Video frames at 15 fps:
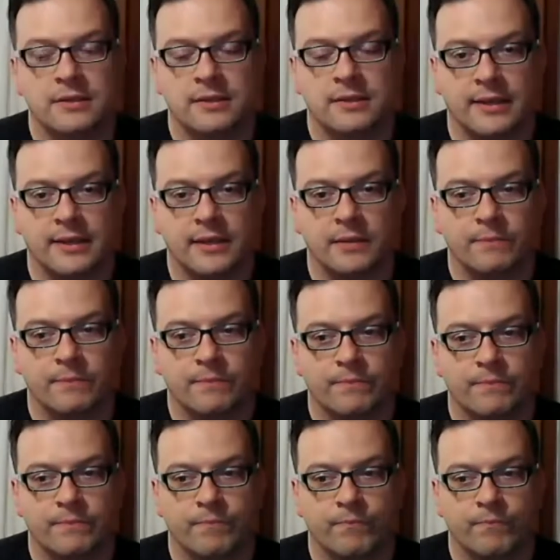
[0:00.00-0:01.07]
I
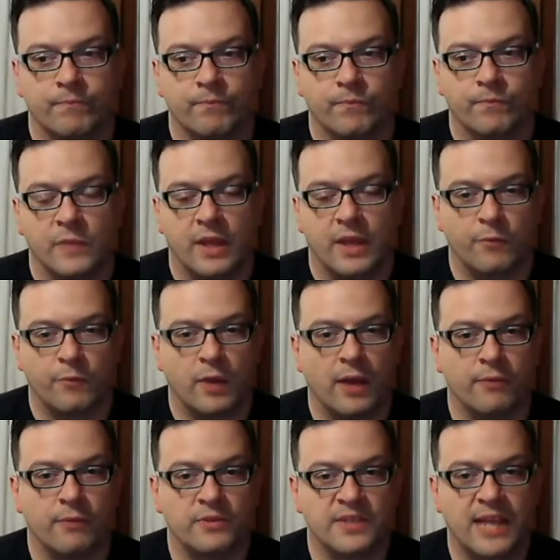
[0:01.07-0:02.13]

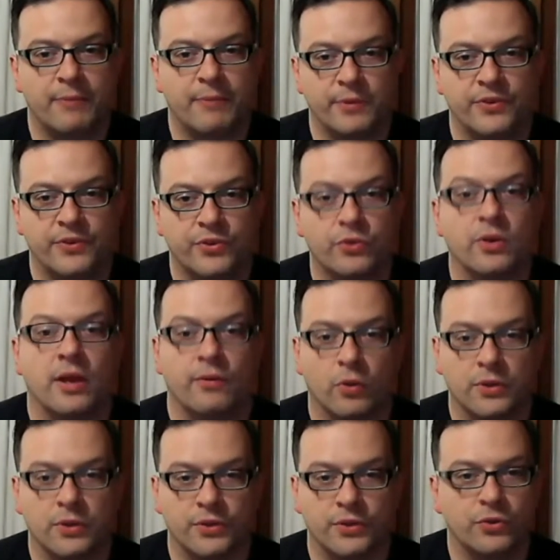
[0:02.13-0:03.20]
was happy with the tune. I
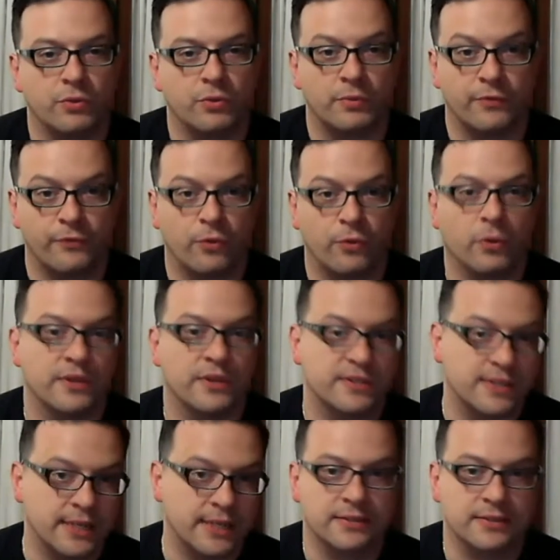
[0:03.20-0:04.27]
wrote the tune before the
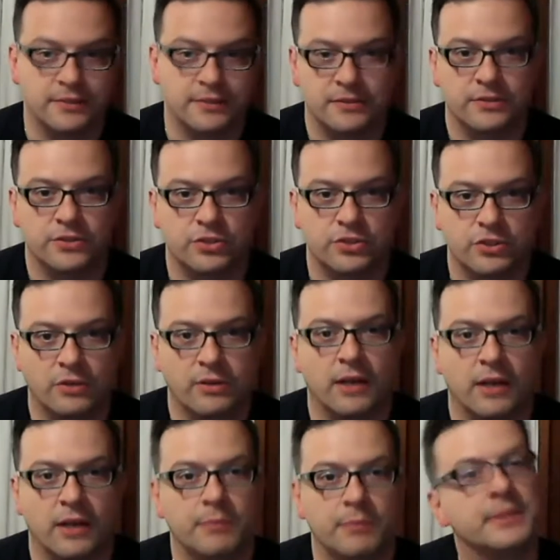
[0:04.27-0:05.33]
six showed
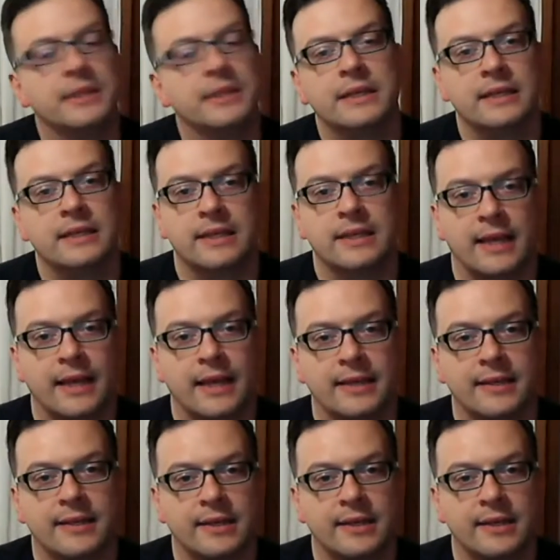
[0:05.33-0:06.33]
up, and